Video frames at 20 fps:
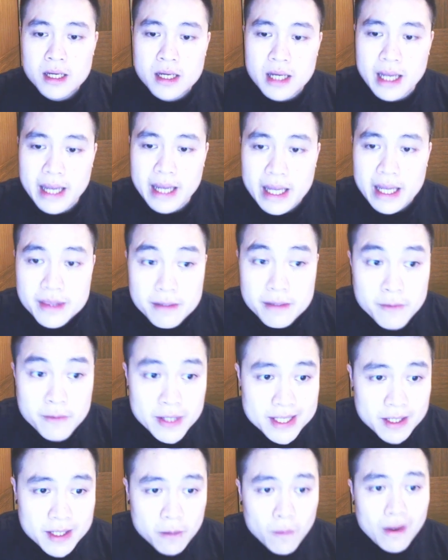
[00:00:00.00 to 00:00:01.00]
And the
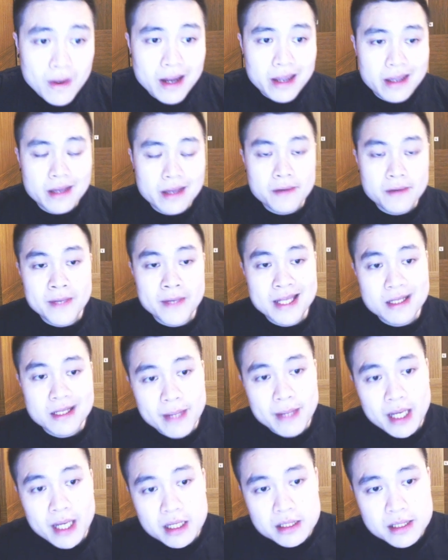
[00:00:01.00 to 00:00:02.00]
reason why we need to be
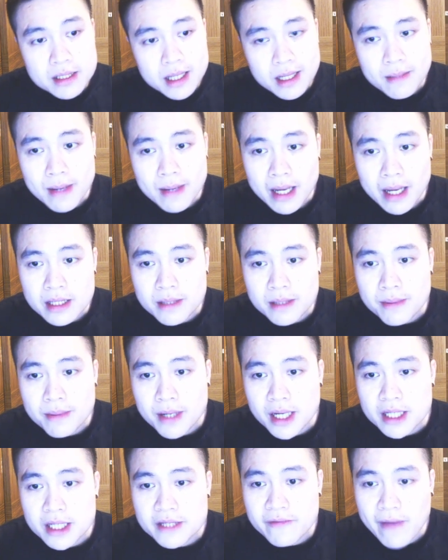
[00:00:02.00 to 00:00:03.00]
concerned about
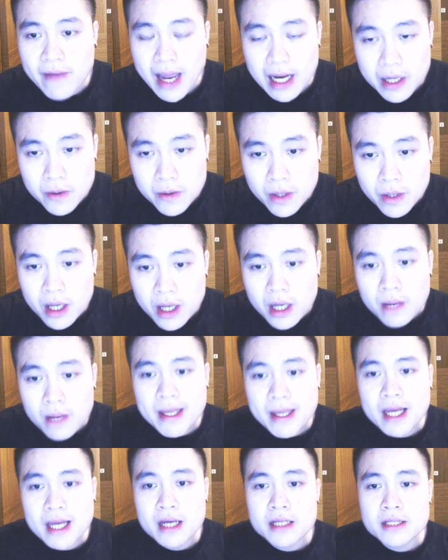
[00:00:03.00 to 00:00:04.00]
enterprise value,
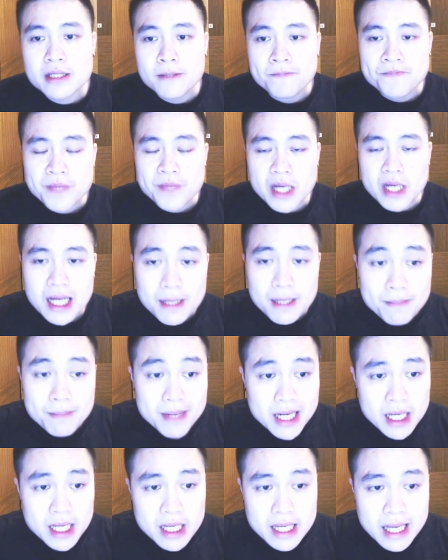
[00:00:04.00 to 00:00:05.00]
because a
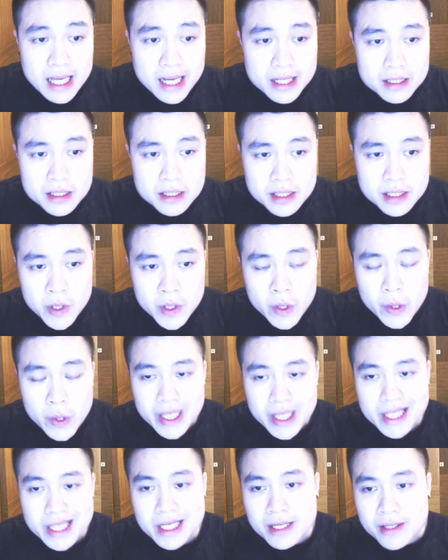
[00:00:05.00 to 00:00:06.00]
company can,
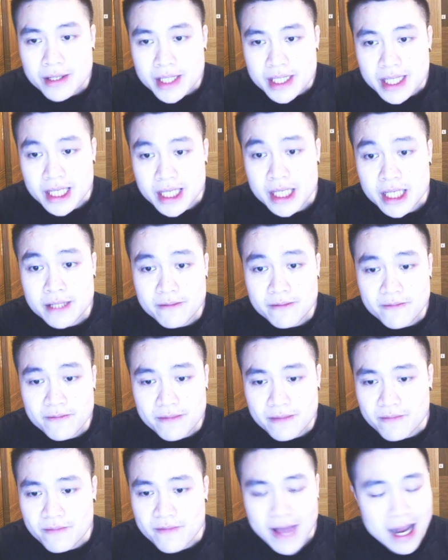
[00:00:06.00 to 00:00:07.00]
increase its
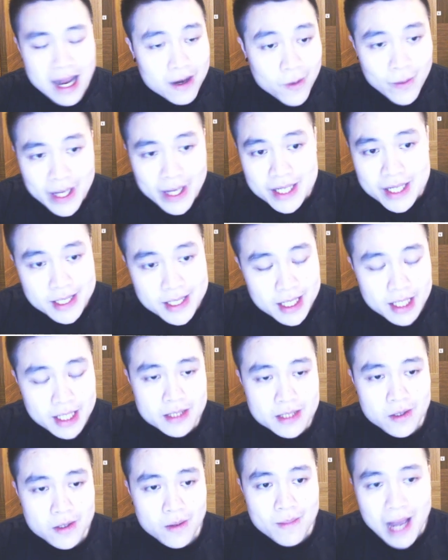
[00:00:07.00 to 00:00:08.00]

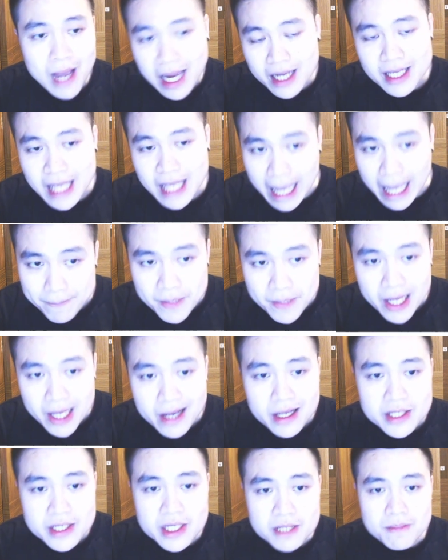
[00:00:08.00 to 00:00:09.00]
valuations or market cap
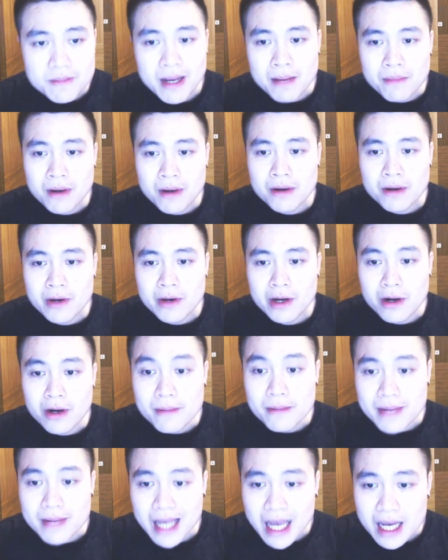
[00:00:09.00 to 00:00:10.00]
just by borrow a lot
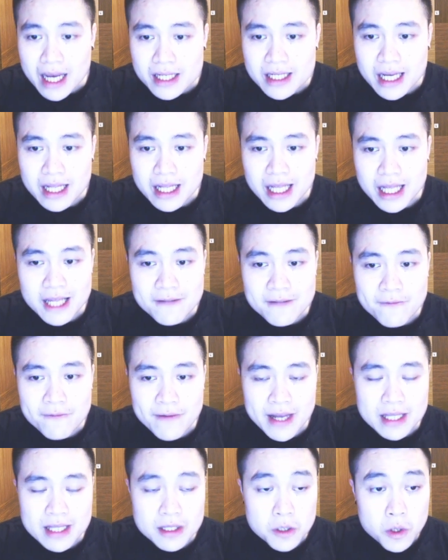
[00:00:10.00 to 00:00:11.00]
of cash and
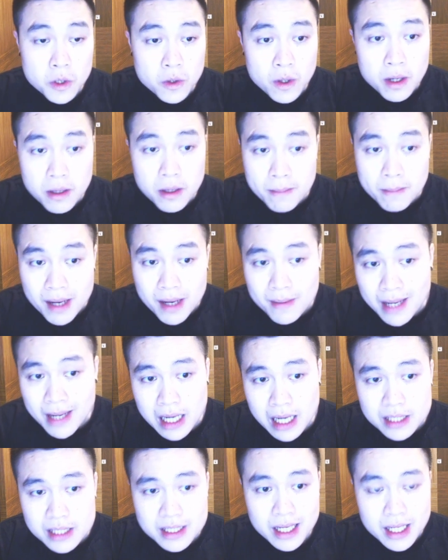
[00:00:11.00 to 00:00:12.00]
inflate the total amount of
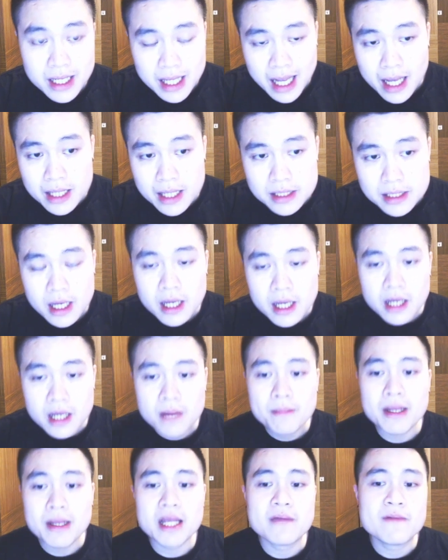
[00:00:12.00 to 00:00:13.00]
cash that it has.
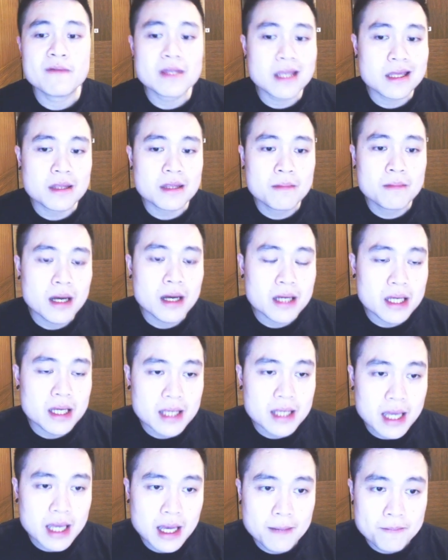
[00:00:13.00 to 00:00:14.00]
But if we take the market
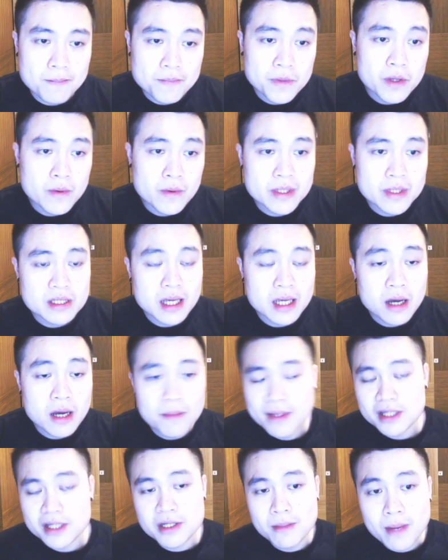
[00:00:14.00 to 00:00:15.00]
cap, which is how
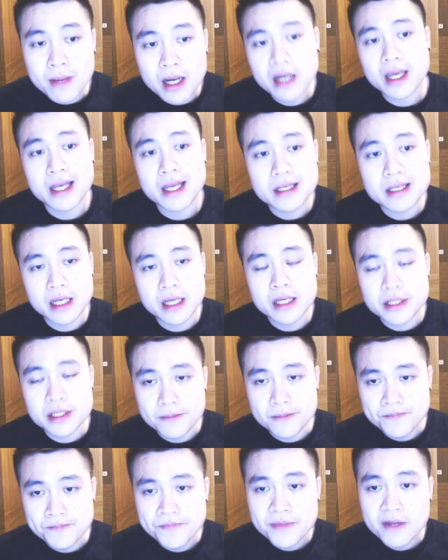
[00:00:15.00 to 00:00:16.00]
much the market is
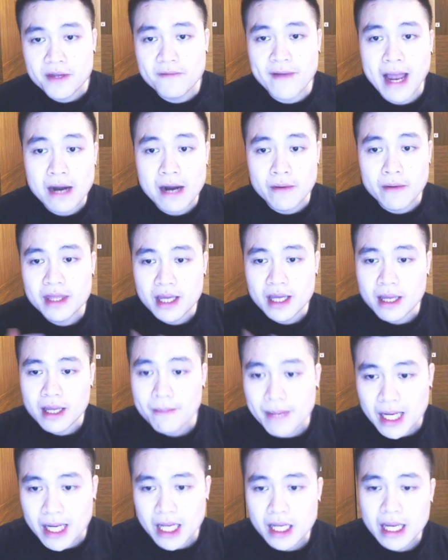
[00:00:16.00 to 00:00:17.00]
valuing the
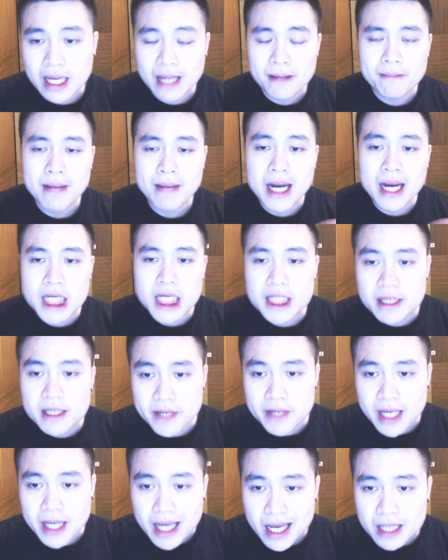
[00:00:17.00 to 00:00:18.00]
company, and minus out
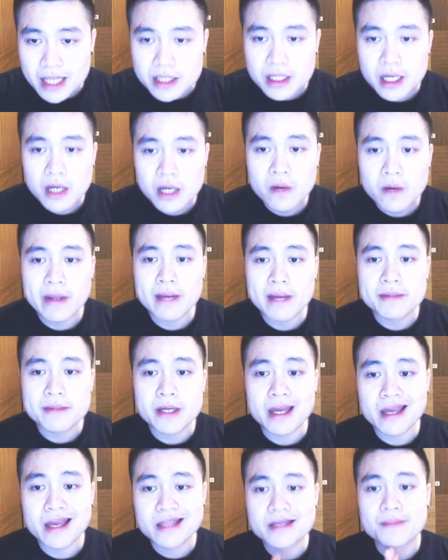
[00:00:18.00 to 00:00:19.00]
the cash, we have
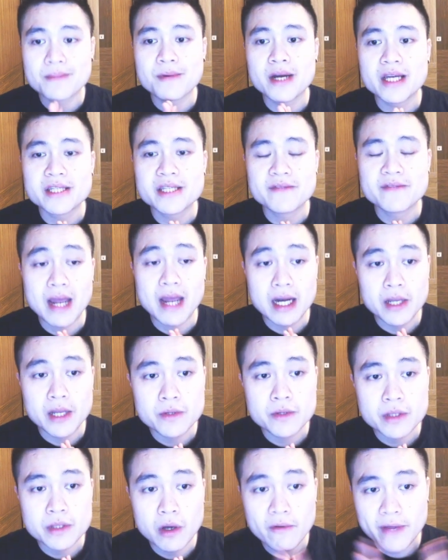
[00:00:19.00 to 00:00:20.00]
the enterprise
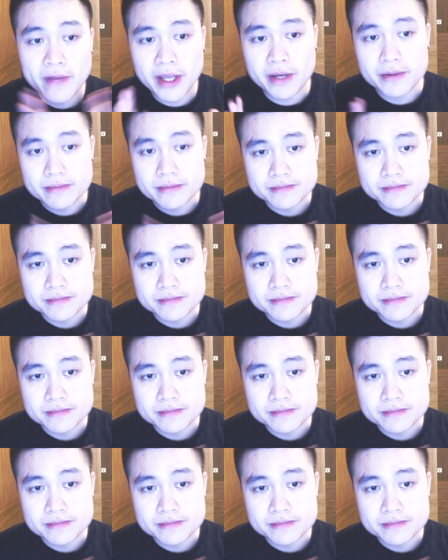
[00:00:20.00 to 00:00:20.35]
values over here.